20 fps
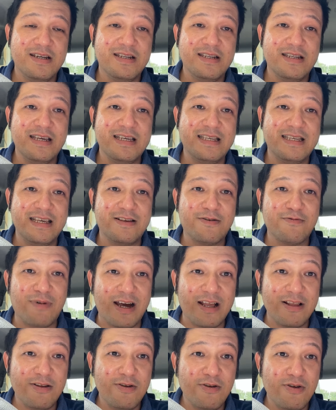This is
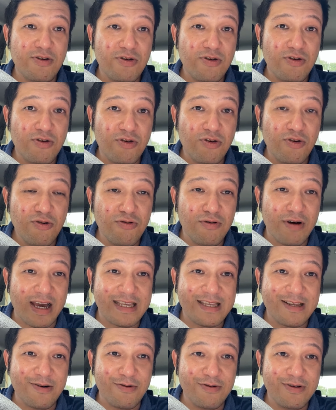what you as
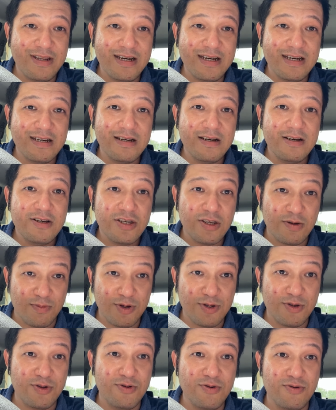the owner
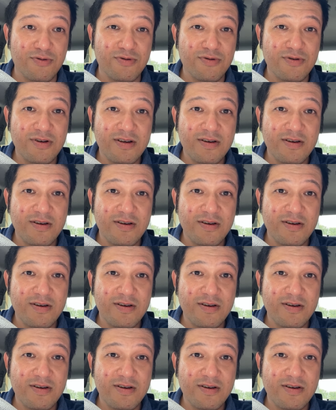supposed to do.